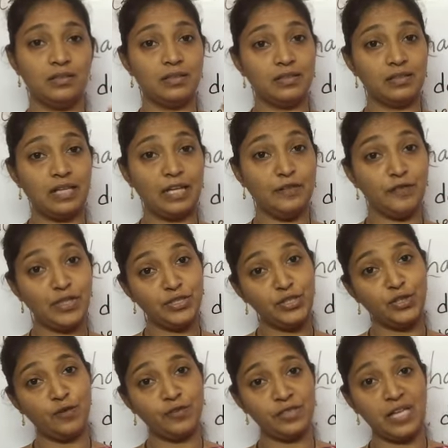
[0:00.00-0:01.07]
the
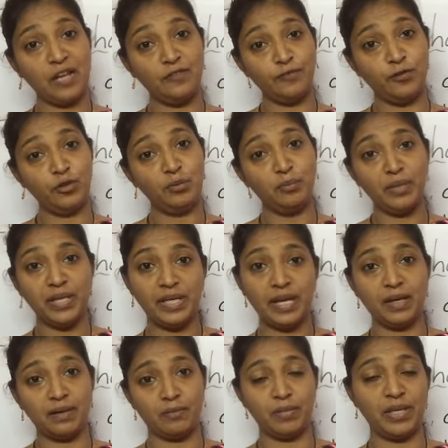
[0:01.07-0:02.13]
invention of cell phone
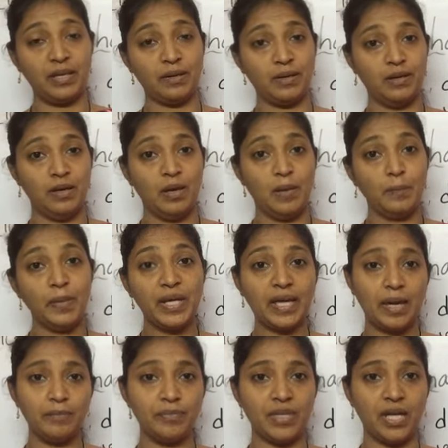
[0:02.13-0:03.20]

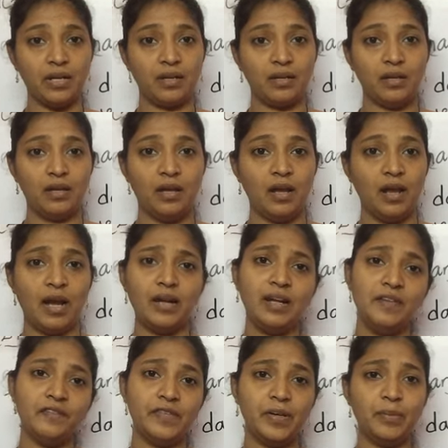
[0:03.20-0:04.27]
became then, and
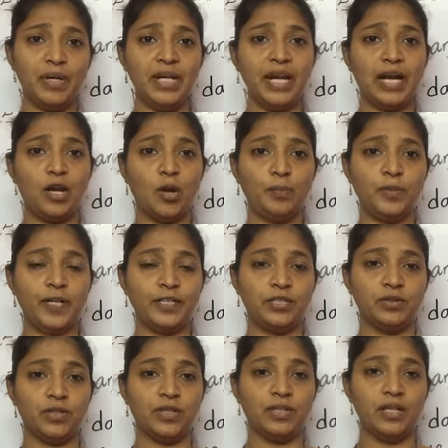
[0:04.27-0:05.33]
everybody adopted
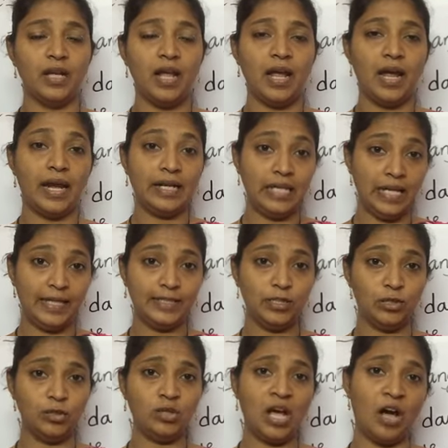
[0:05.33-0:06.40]
to it. And later
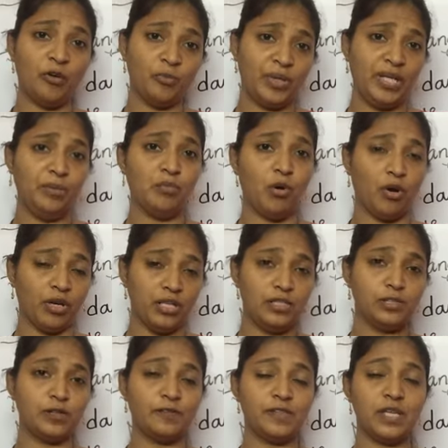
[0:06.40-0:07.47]
on, how many
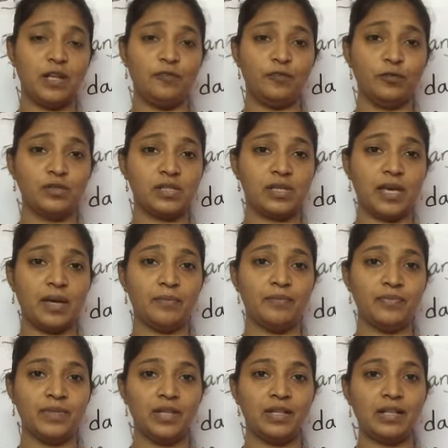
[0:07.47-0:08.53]
models of cell phones came?
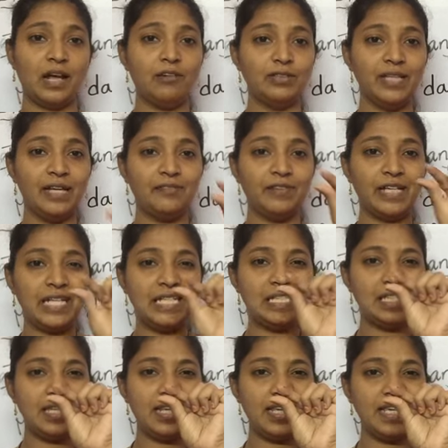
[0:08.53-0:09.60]
Now they are very
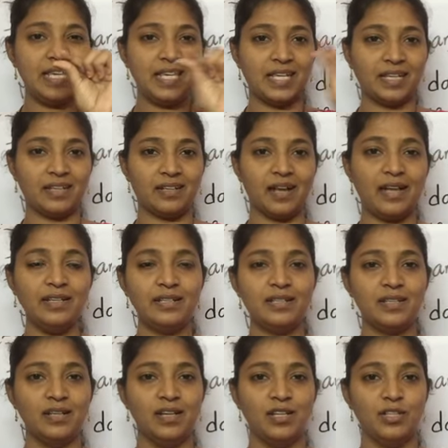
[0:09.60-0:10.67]
sleek, right?
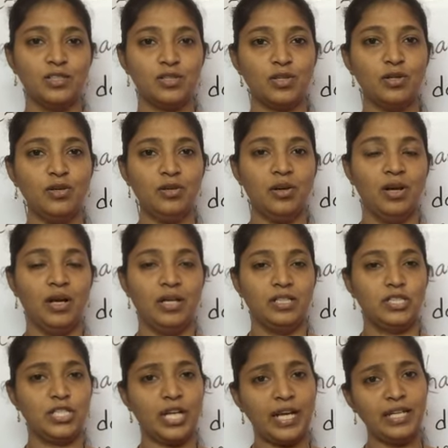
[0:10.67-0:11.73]
So
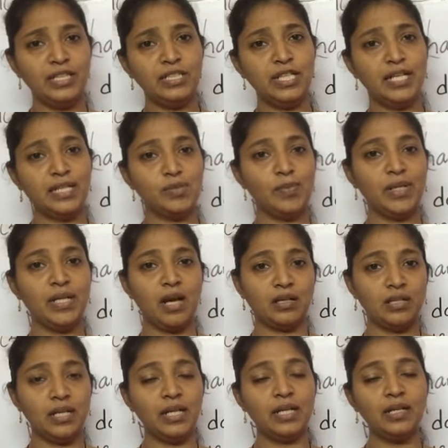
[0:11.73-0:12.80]
change has been
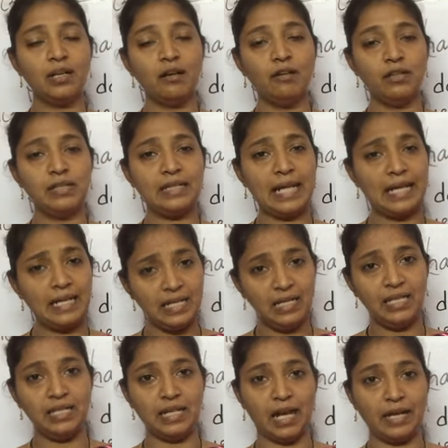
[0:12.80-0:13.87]
occurring in our
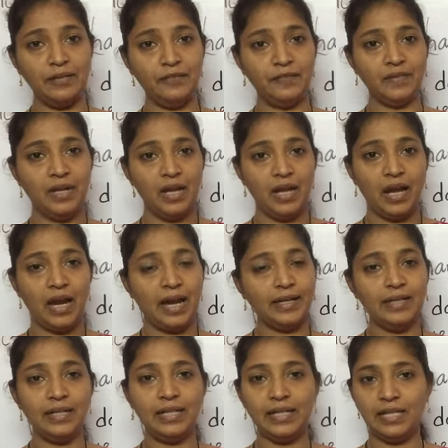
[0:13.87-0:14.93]
daily life,
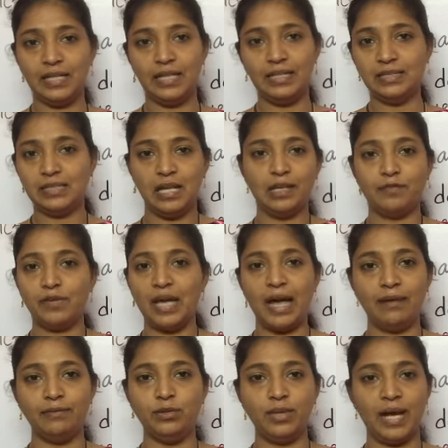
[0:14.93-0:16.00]
and it's like we
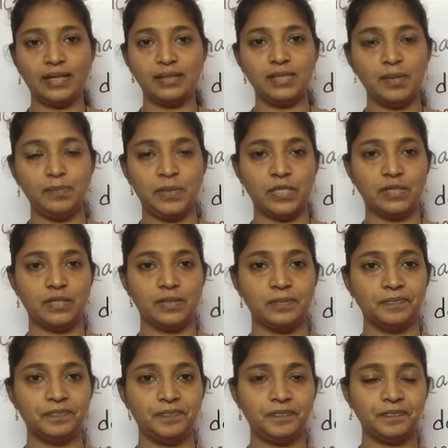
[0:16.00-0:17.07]
have to accept it.
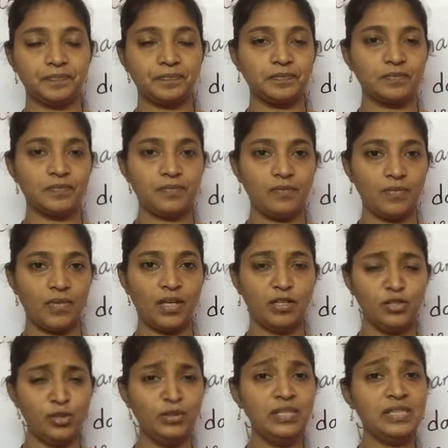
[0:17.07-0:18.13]

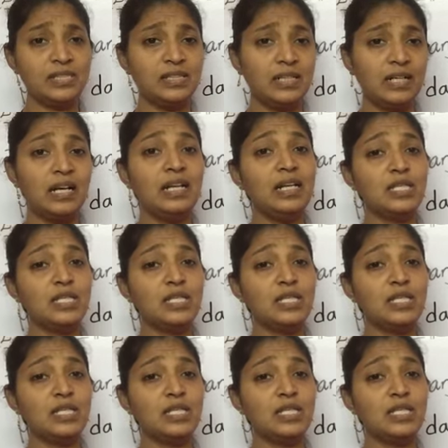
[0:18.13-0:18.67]
So this girl